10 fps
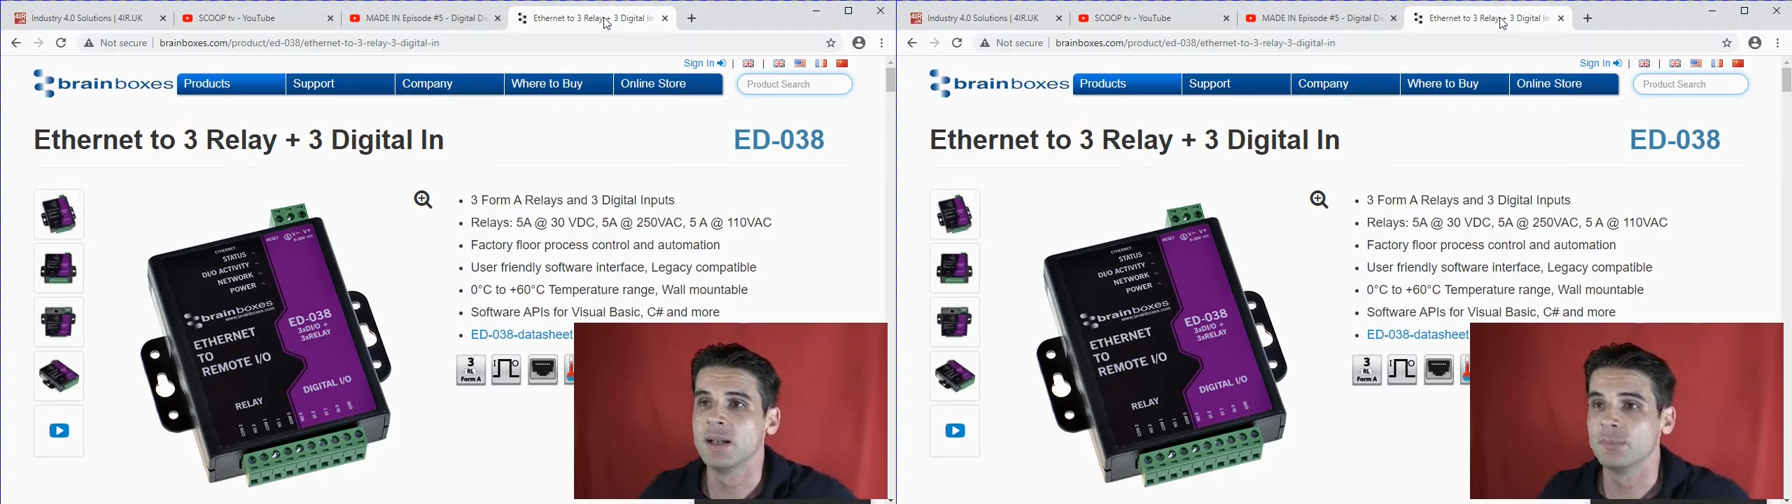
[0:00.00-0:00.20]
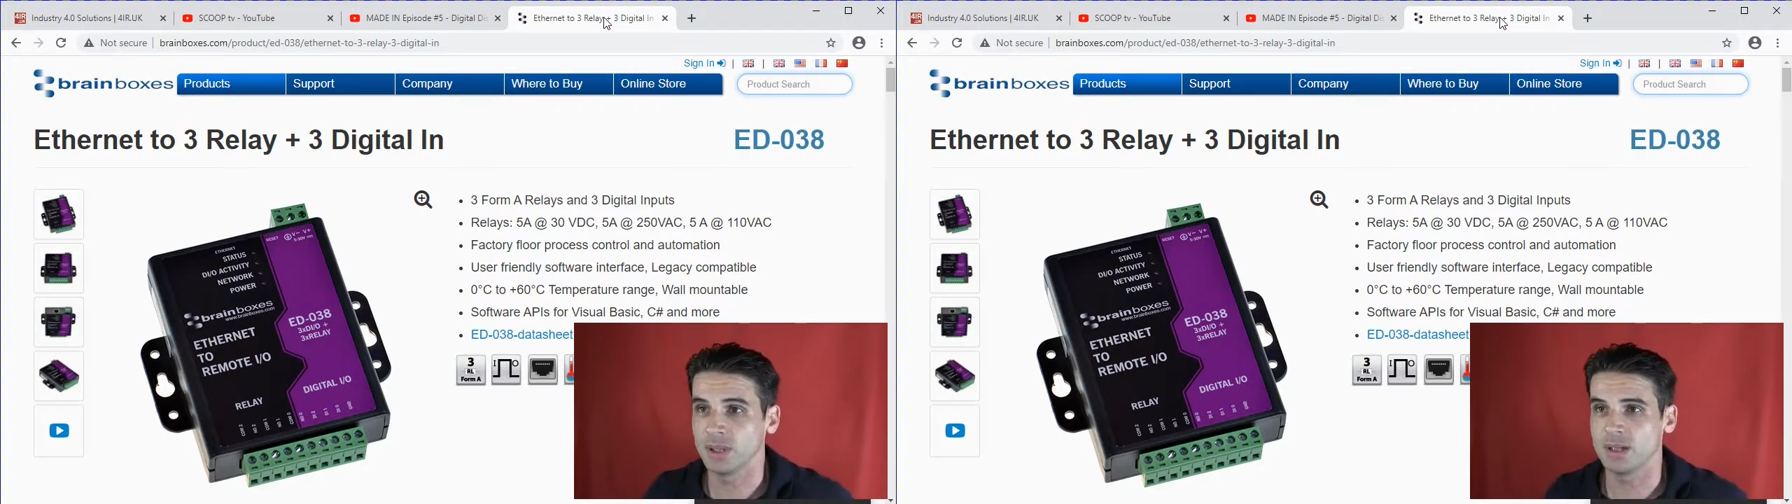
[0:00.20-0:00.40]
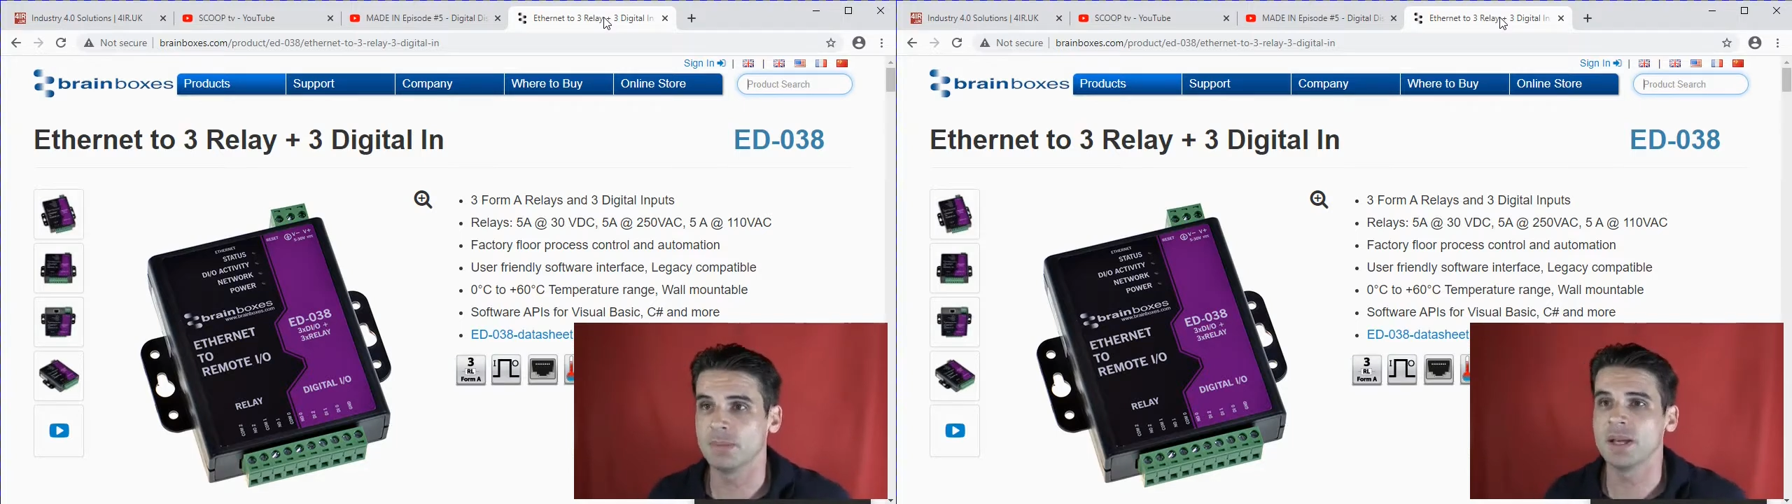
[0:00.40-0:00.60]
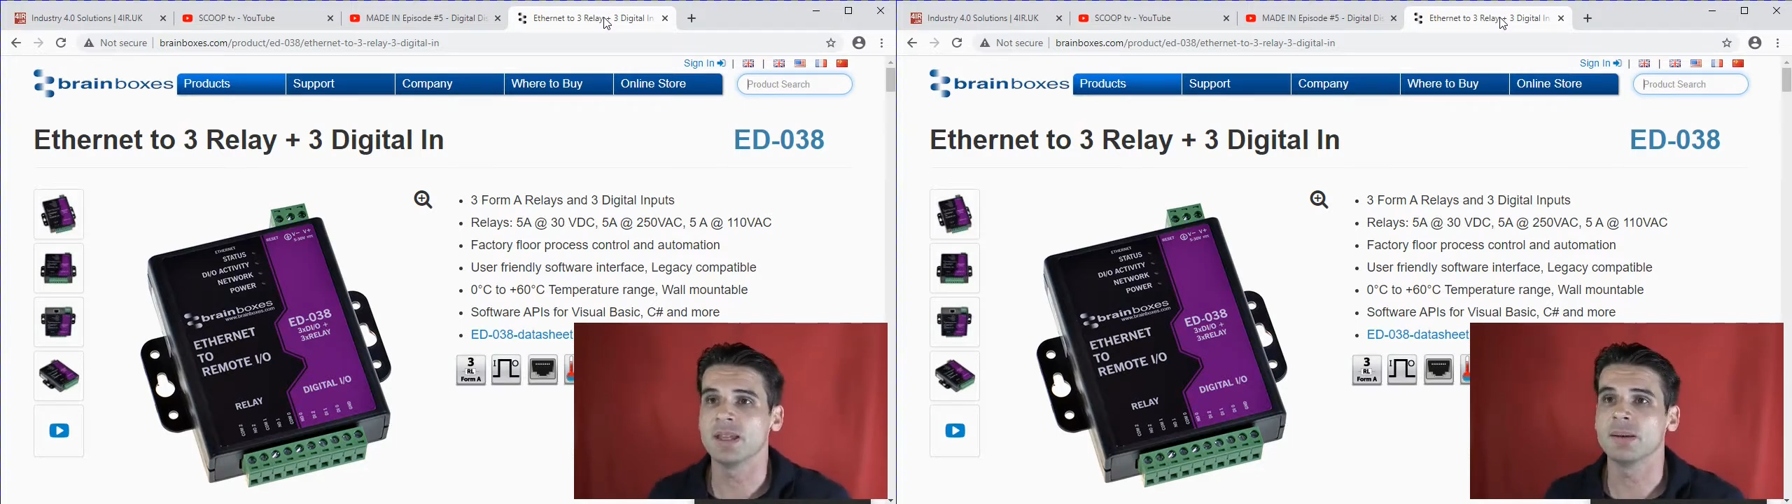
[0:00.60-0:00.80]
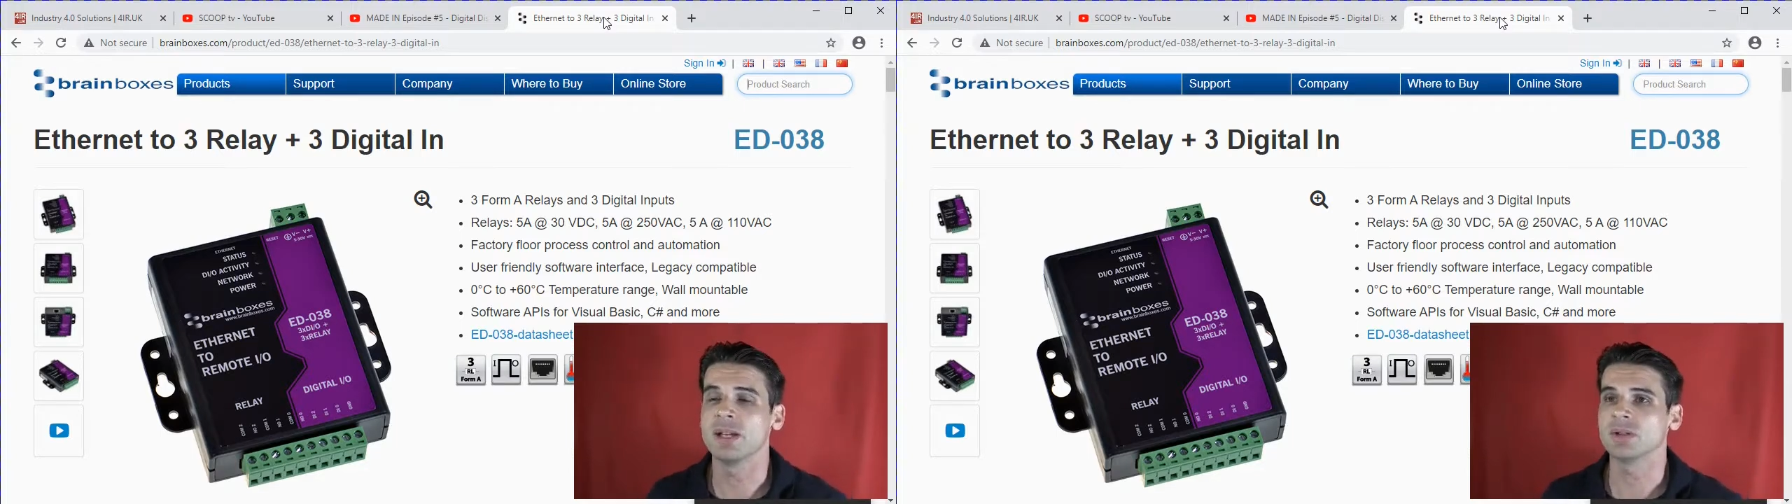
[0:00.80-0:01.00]
But I'll
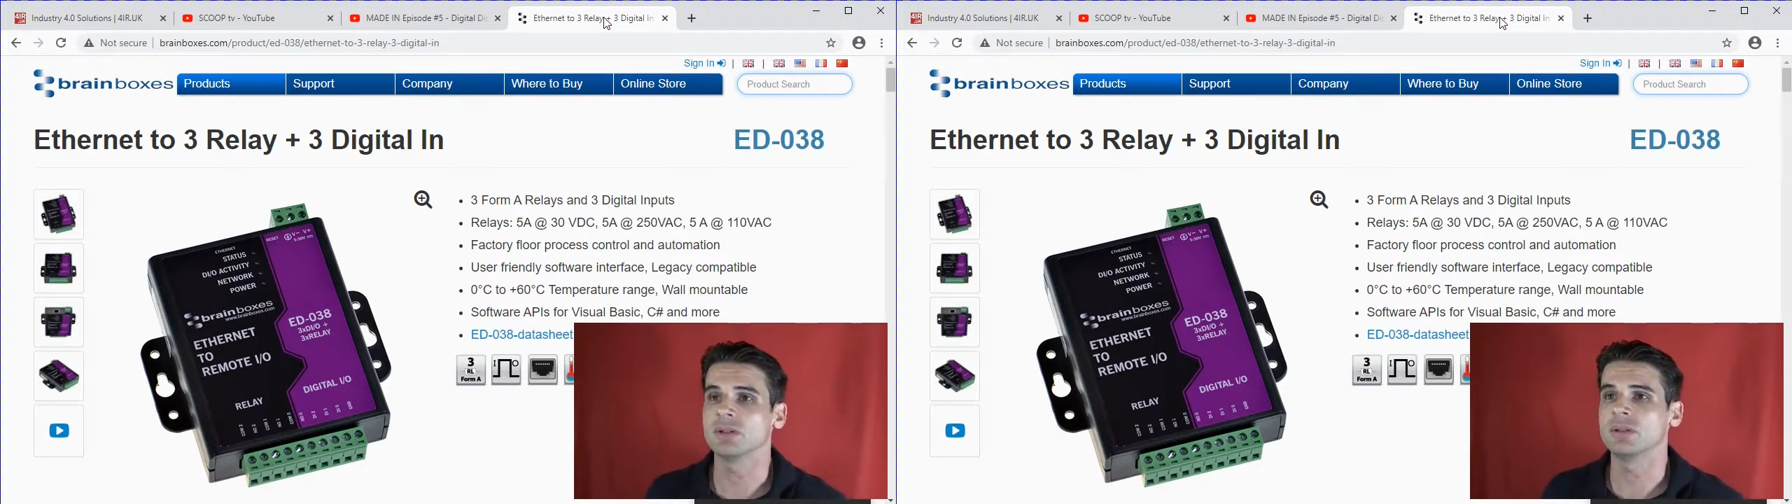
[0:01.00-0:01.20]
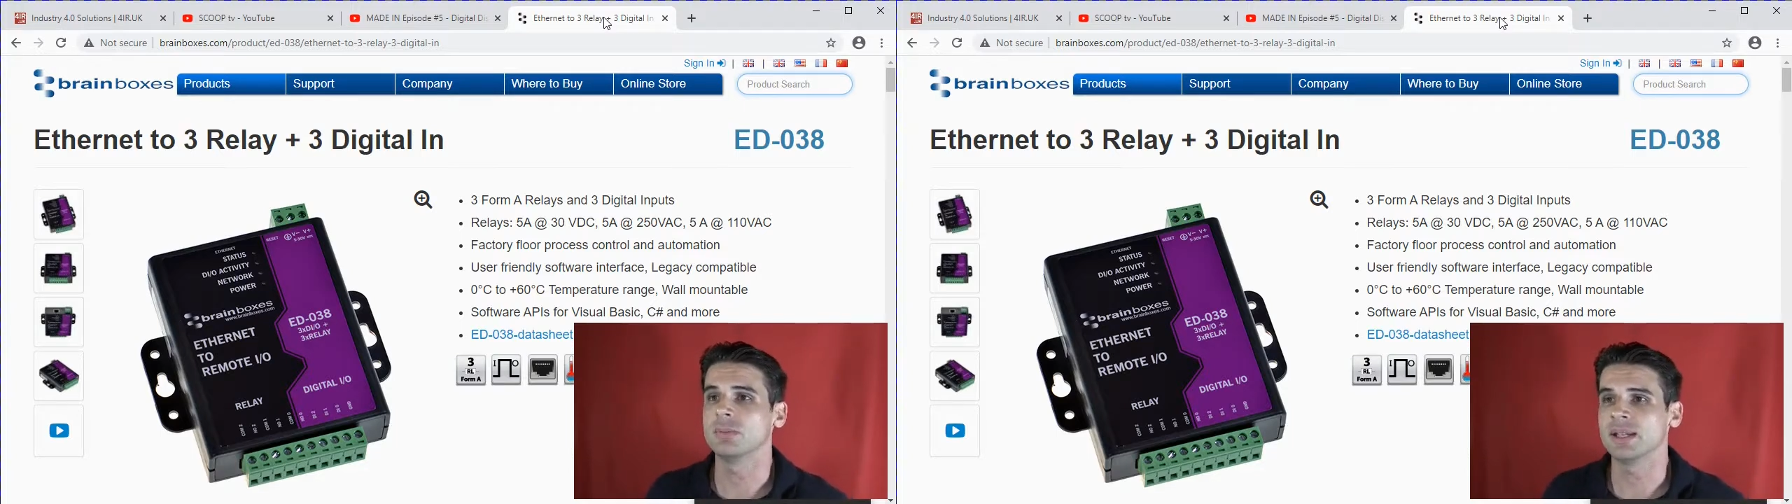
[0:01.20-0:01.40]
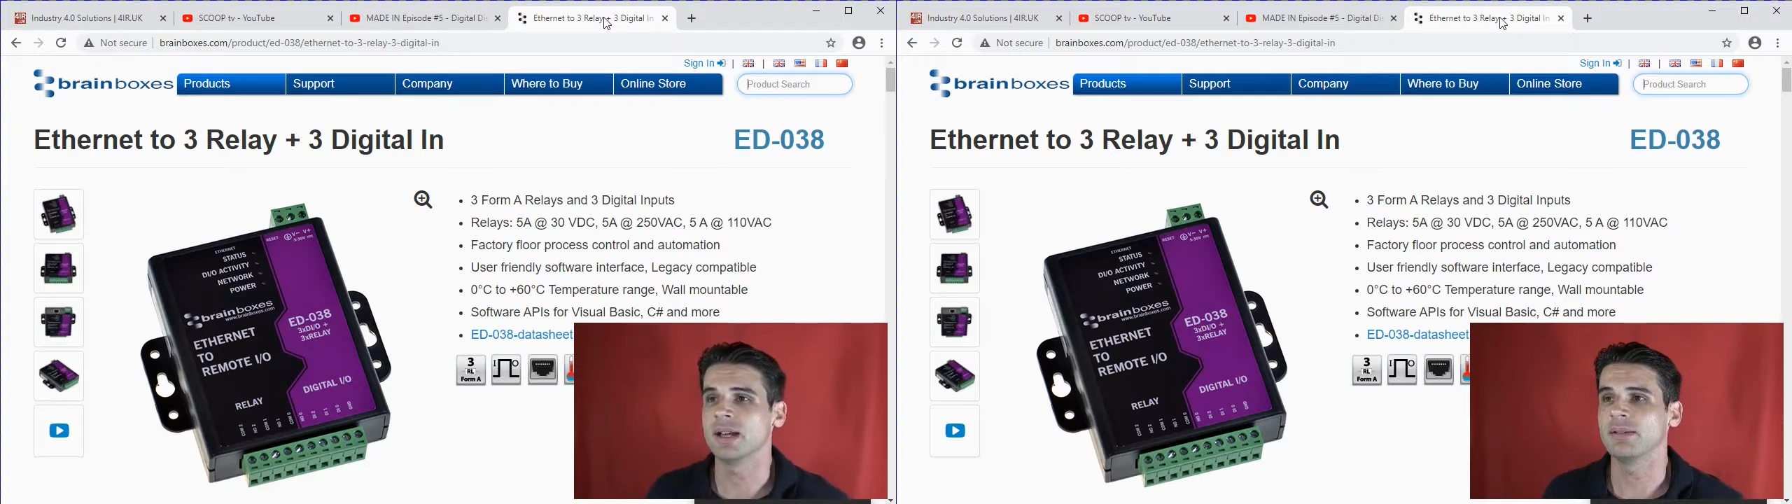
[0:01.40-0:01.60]
make sure I make that